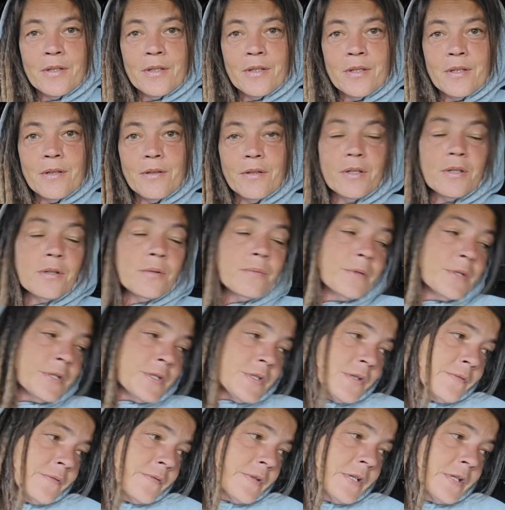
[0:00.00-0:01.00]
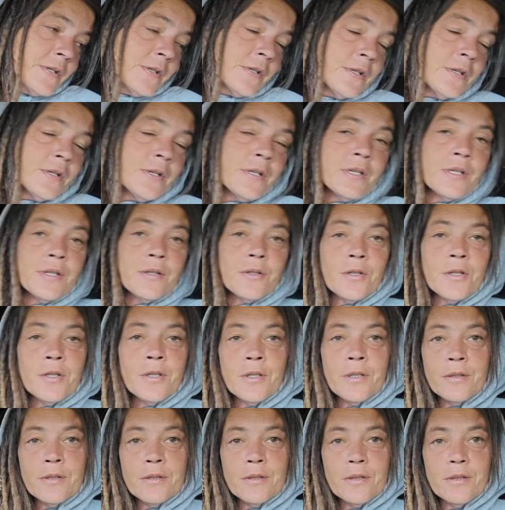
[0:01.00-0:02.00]
Little one's over here in
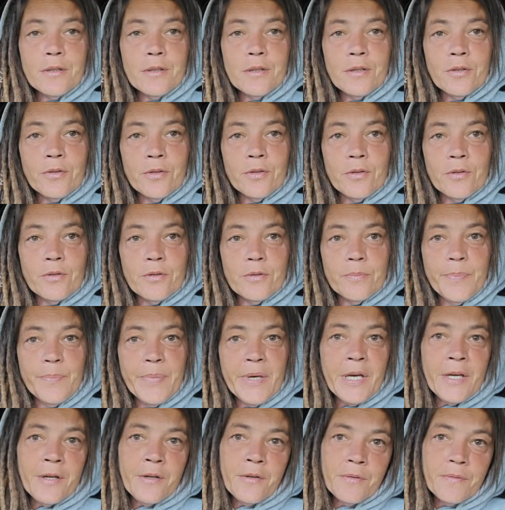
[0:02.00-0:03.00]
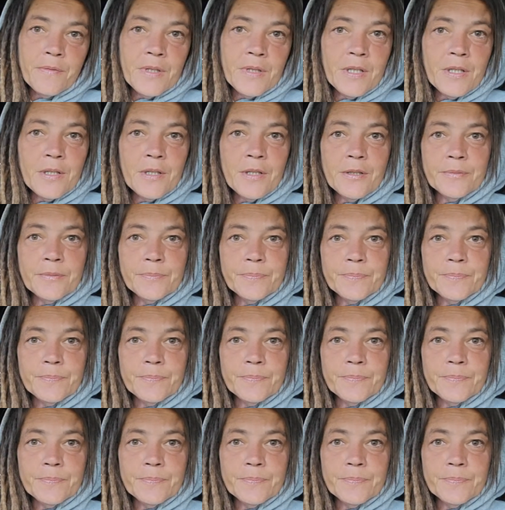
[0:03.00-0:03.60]
her little bed over here.